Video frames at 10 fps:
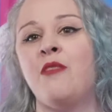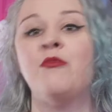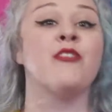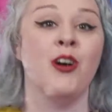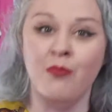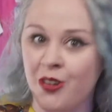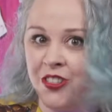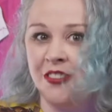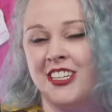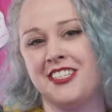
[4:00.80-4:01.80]
we've got more
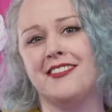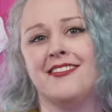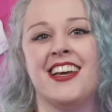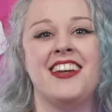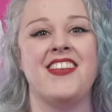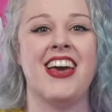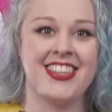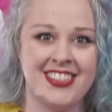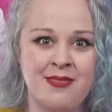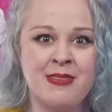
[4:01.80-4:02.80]
traditional kind of
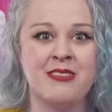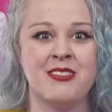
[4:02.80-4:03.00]
academic